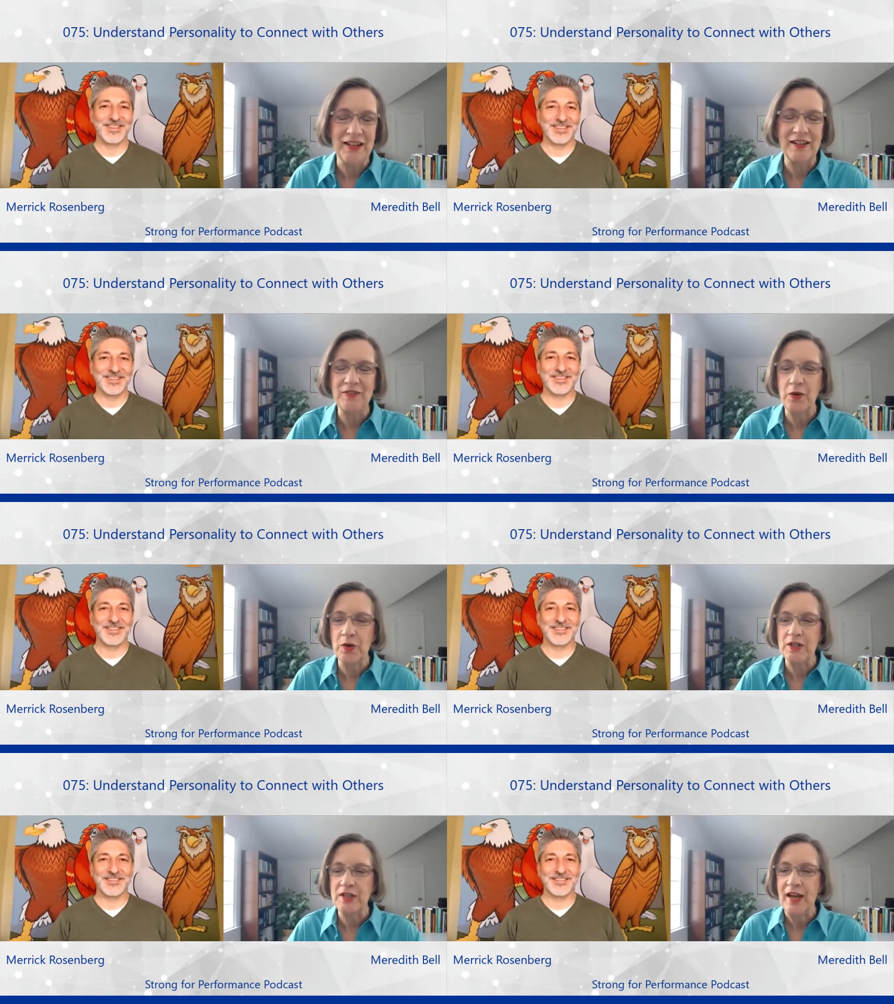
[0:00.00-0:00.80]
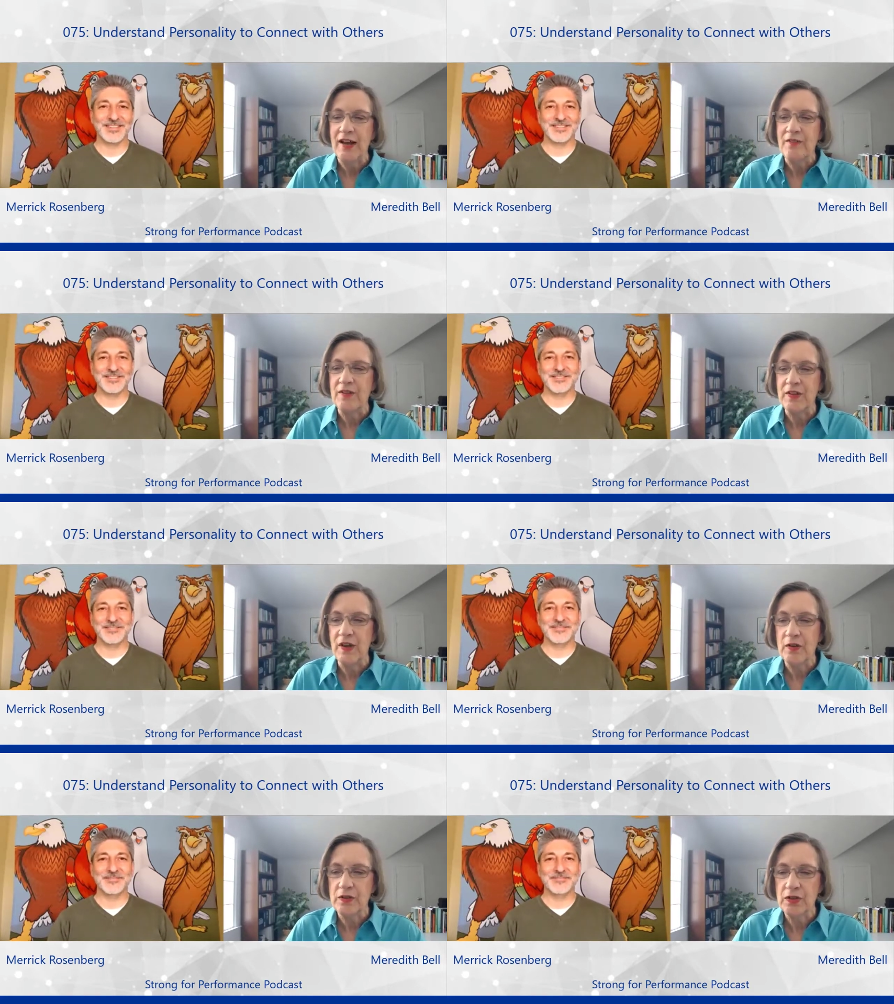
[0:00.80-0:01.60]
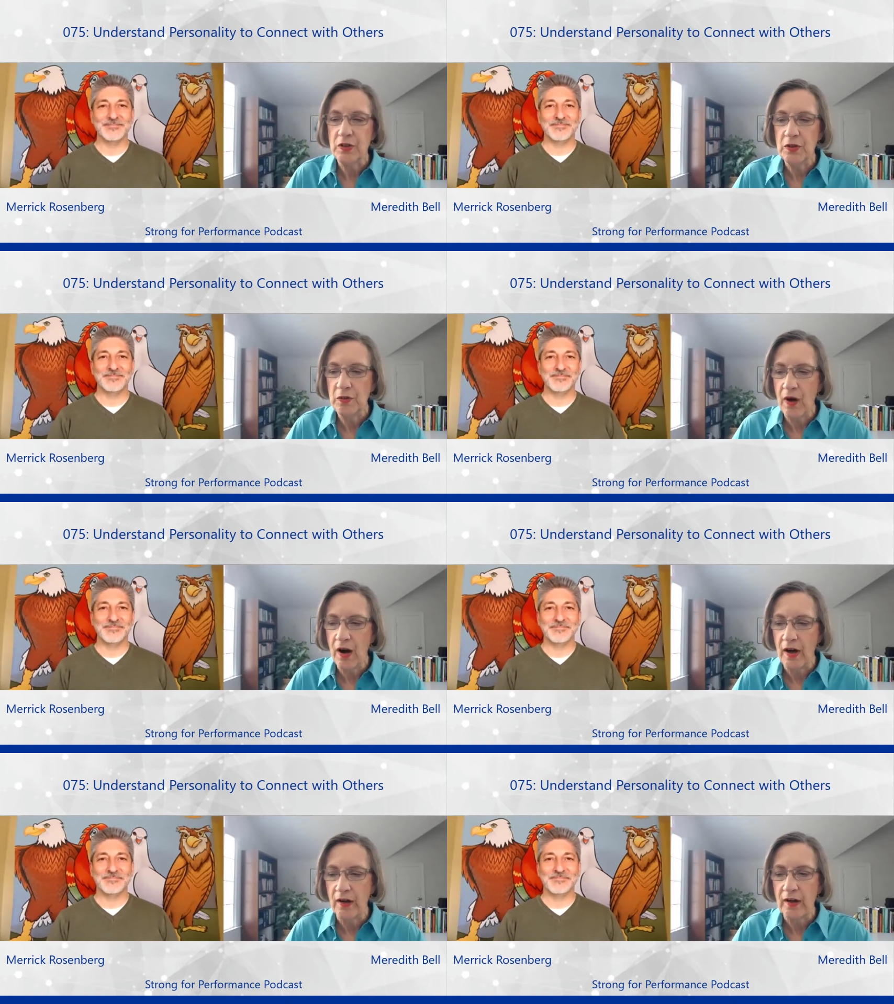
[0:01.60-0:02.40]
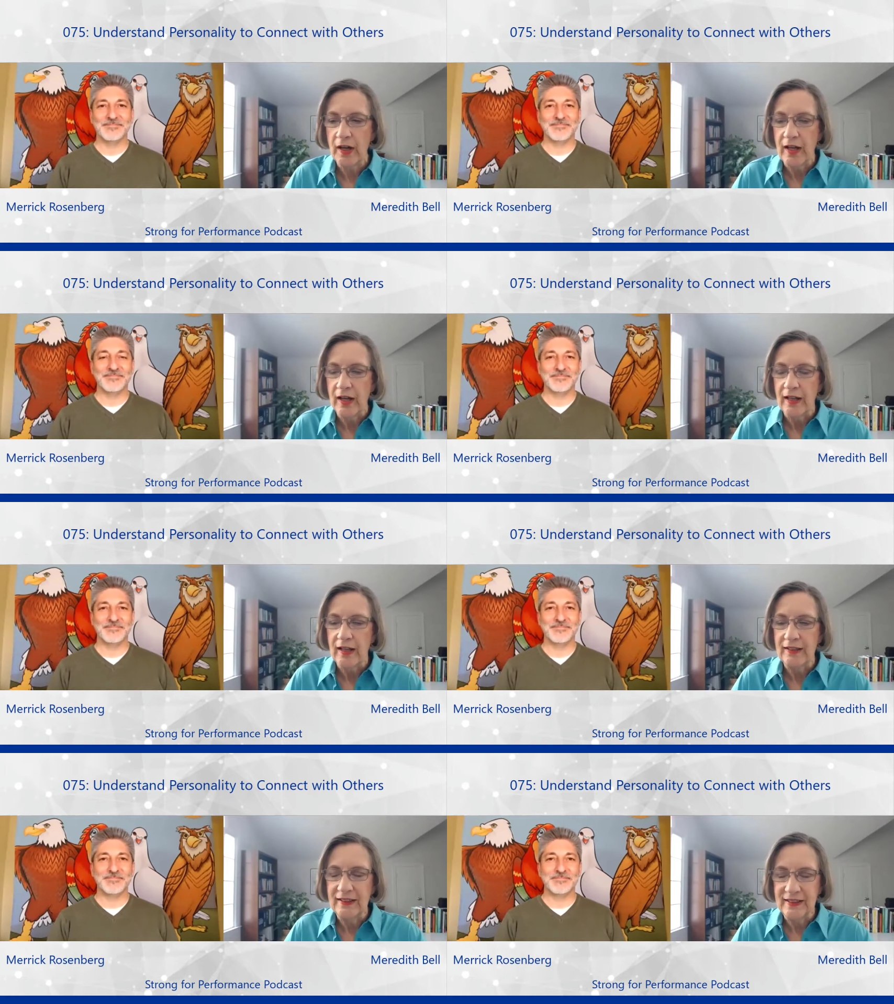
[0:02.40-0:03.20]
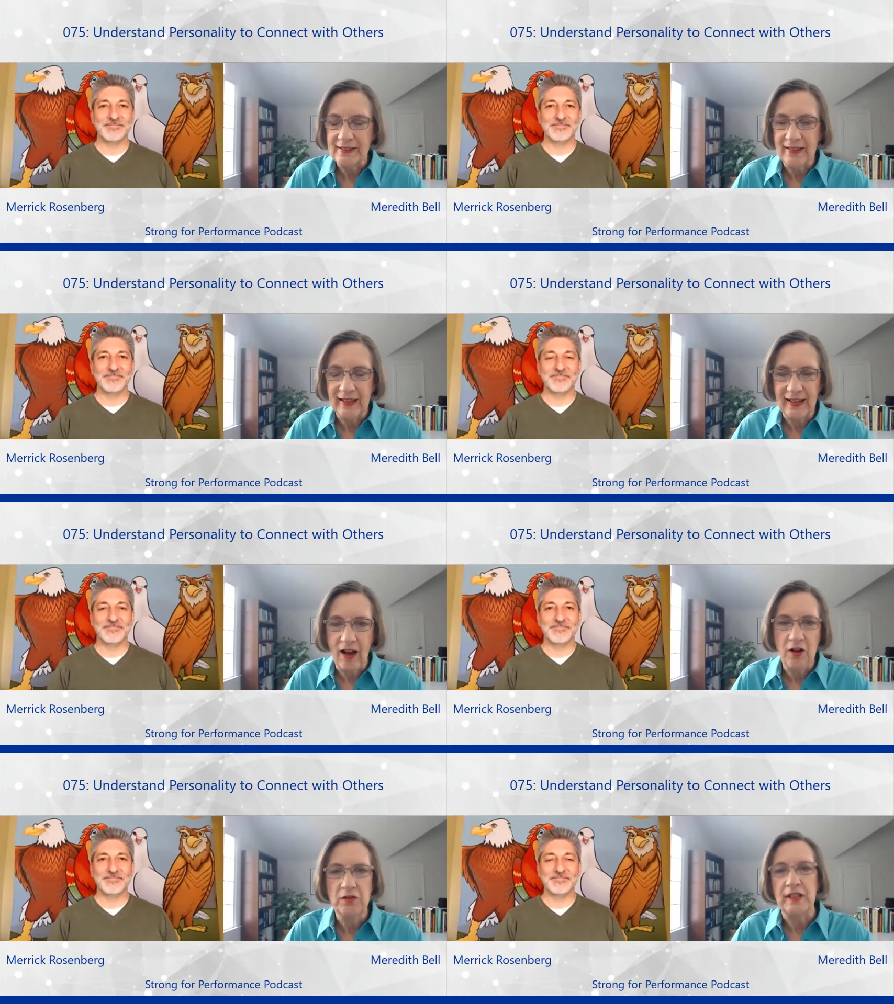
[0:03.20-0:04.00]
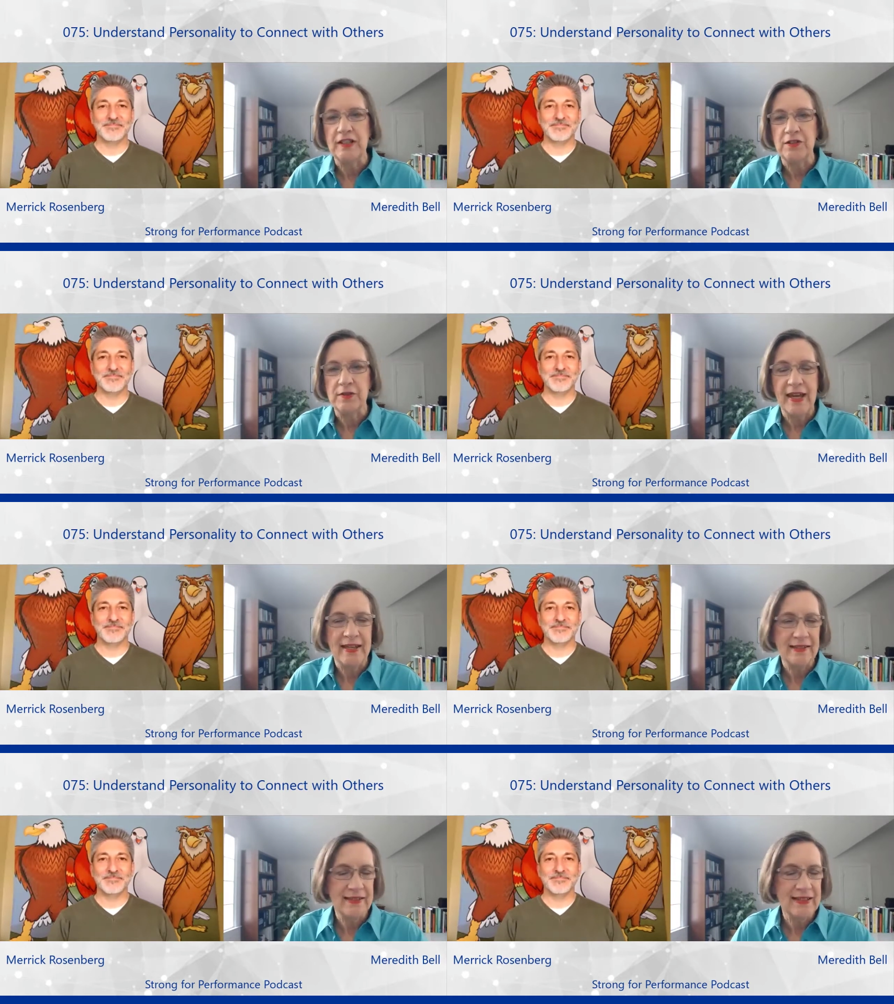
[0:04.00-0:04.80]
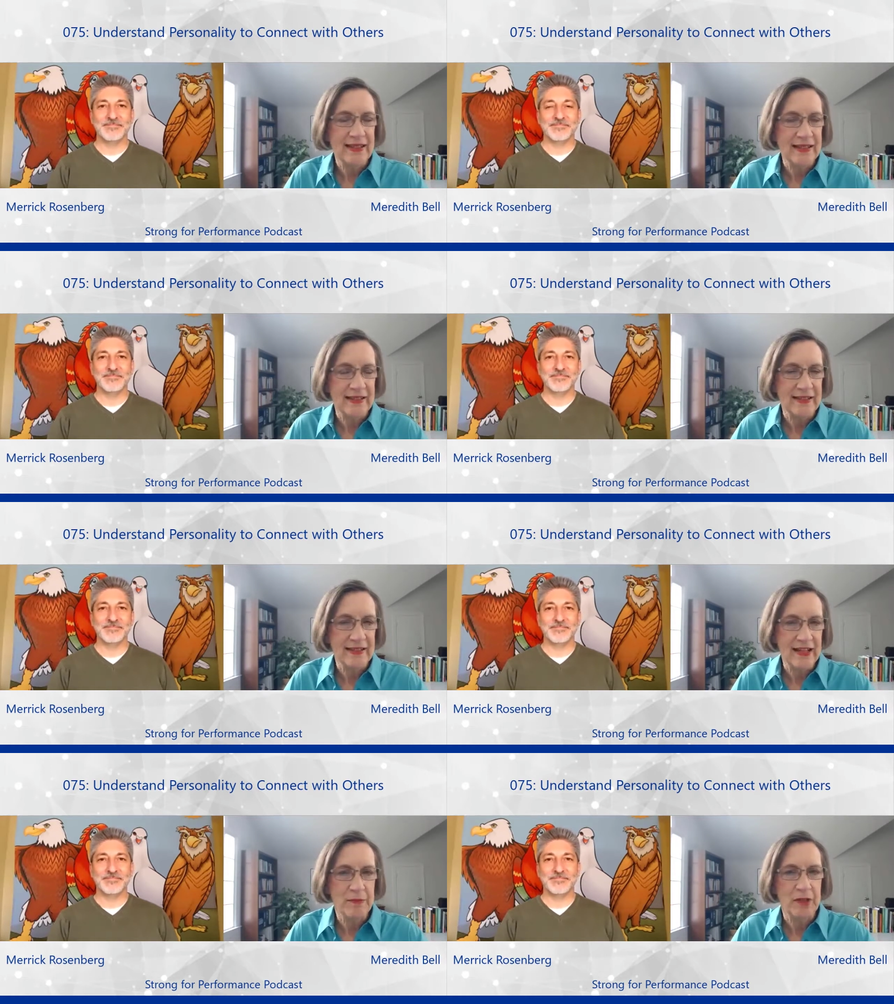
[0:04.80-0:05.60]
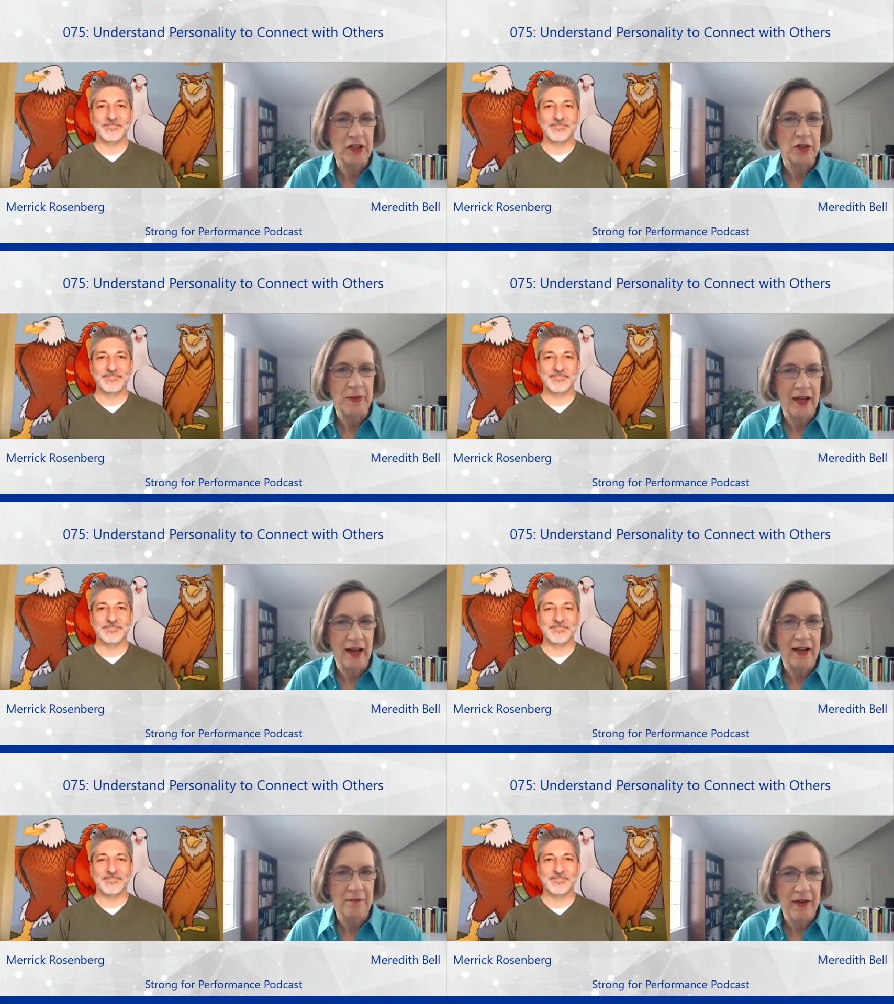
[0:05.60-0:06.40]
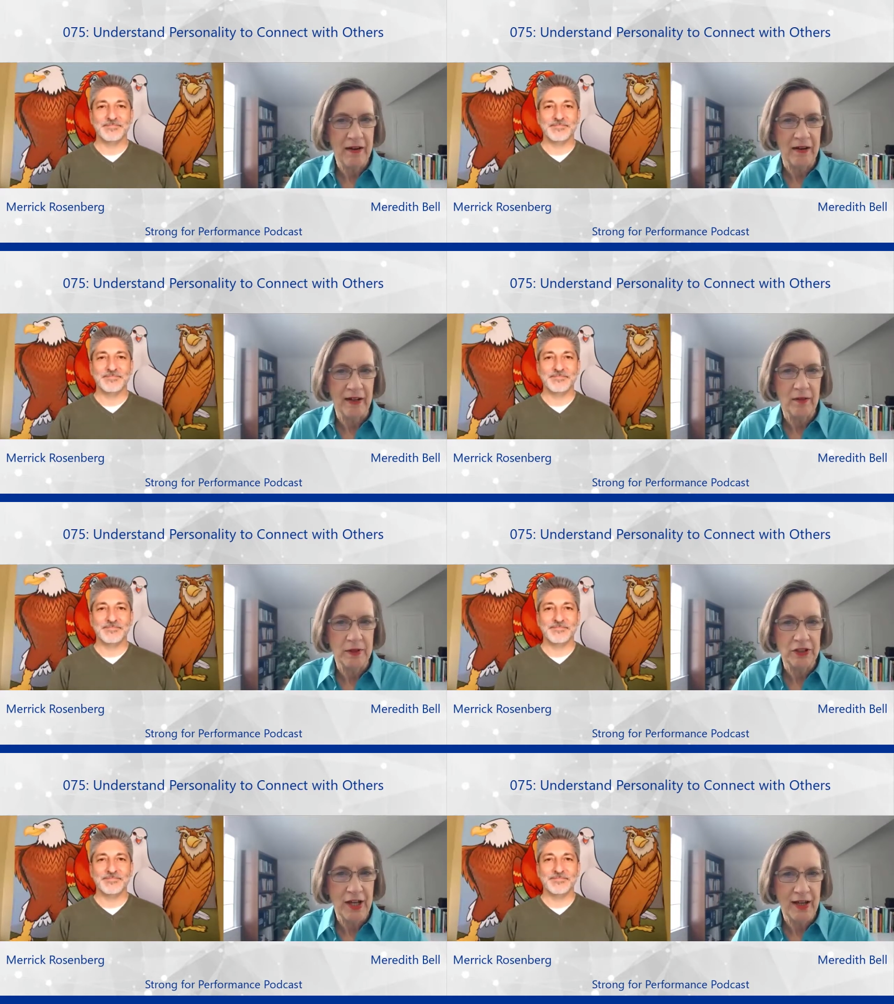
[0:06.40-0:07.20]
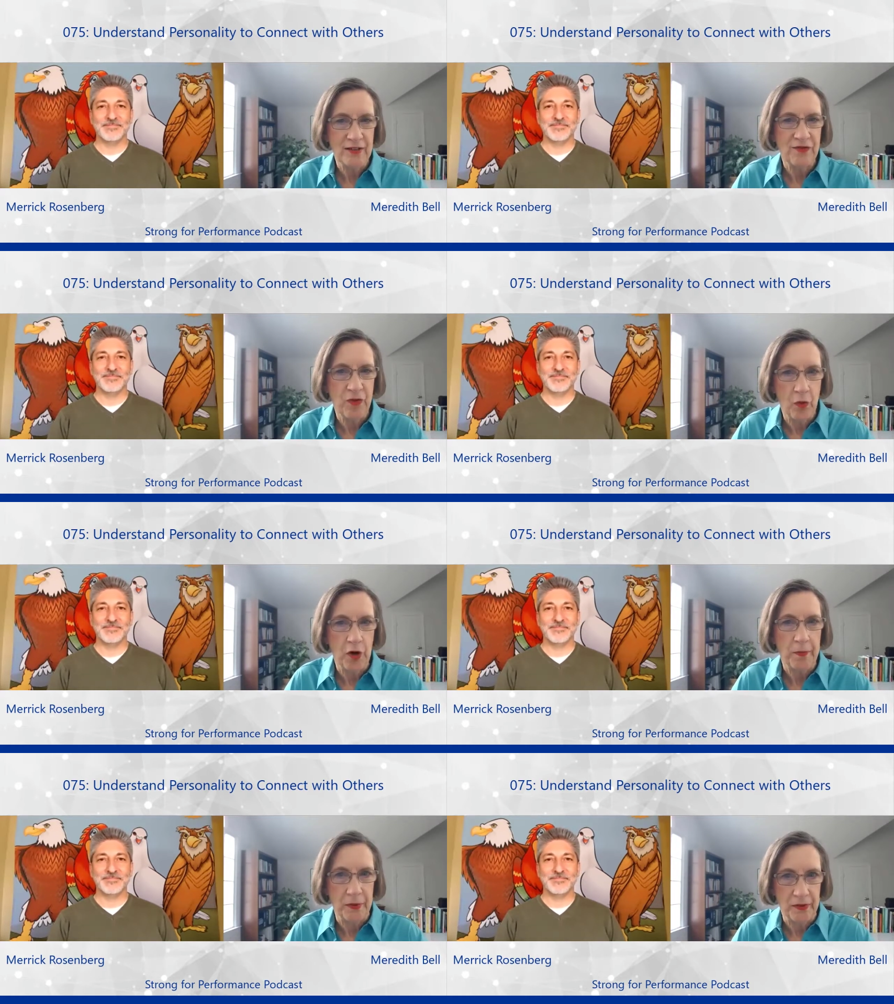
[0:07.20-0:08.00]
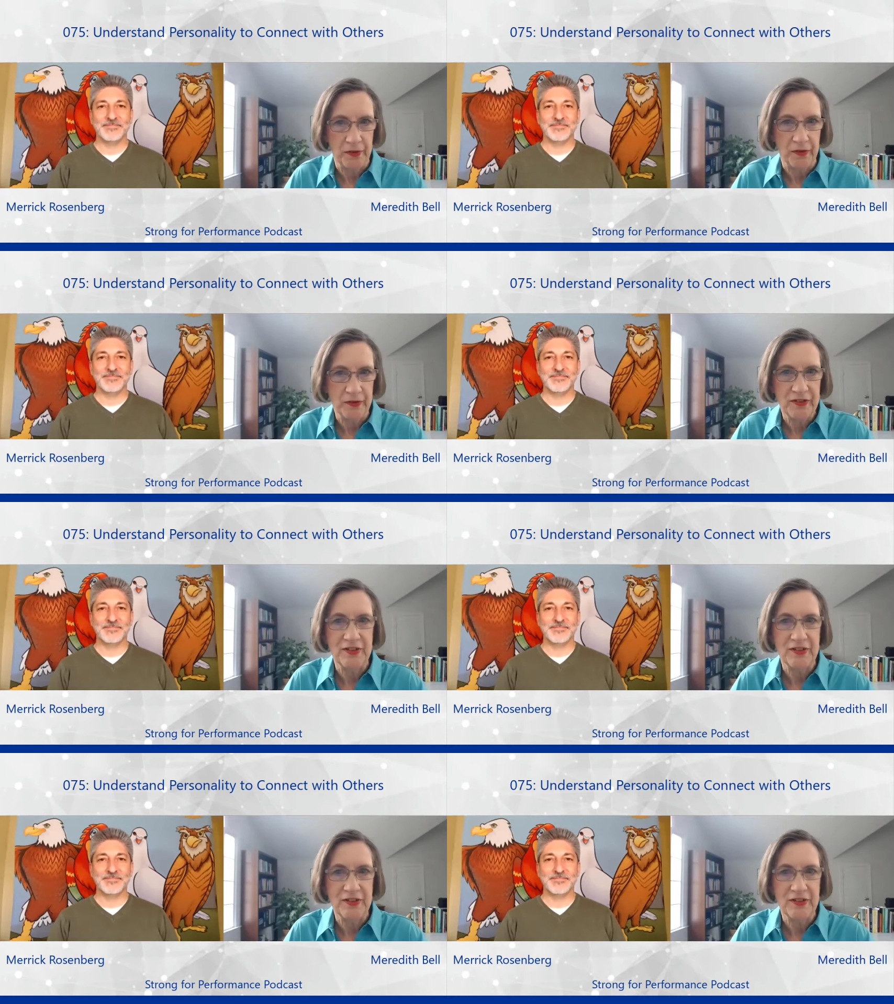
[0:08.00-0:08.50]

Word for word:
Speaker 1: And of course, for those who are listening only, you can't see this image behind Merrick, which has 4 birds.